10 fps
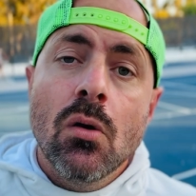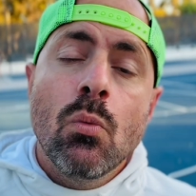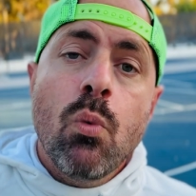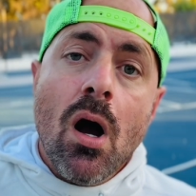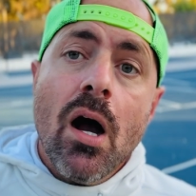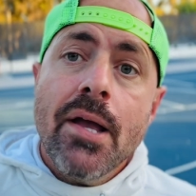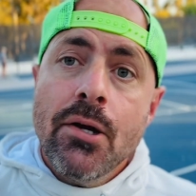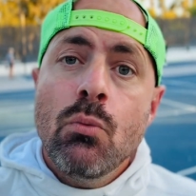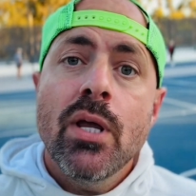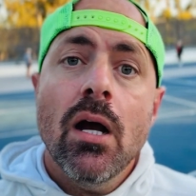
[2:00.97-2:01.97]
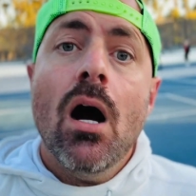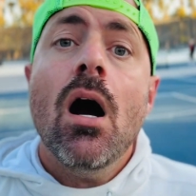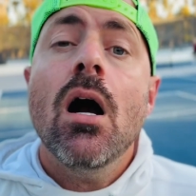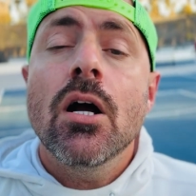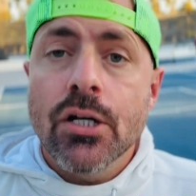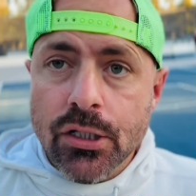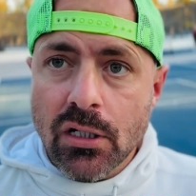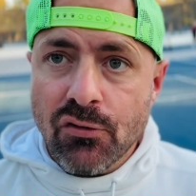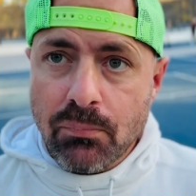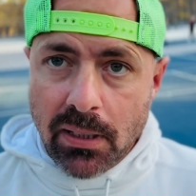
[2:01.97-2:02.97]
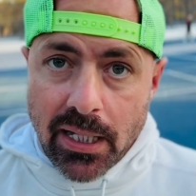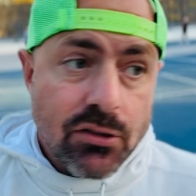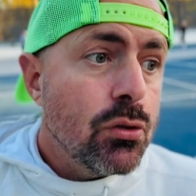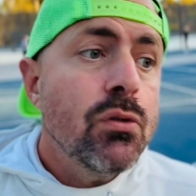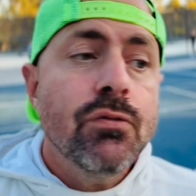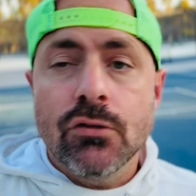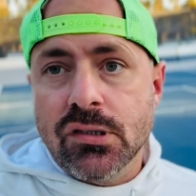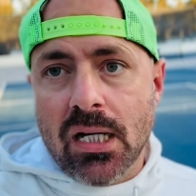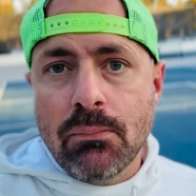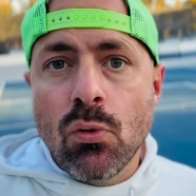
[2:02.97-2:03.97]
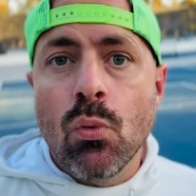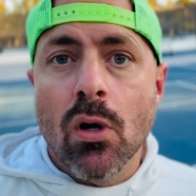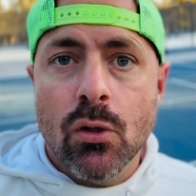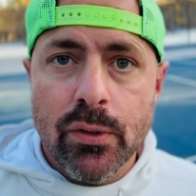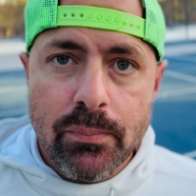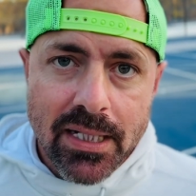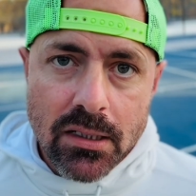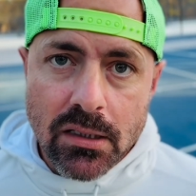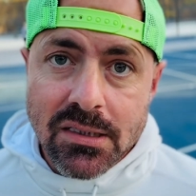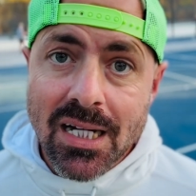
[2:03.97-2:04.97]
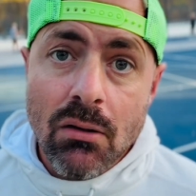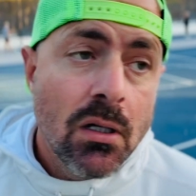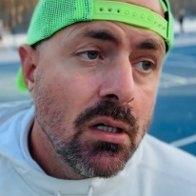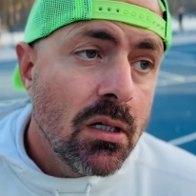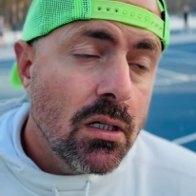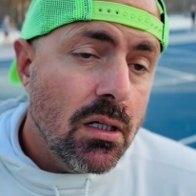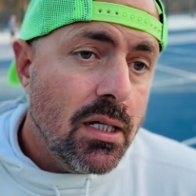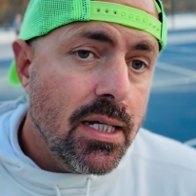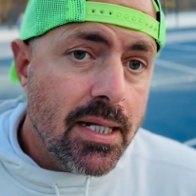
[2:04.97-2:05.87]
why we are a good enough player to, for example, work with beginners. Now, in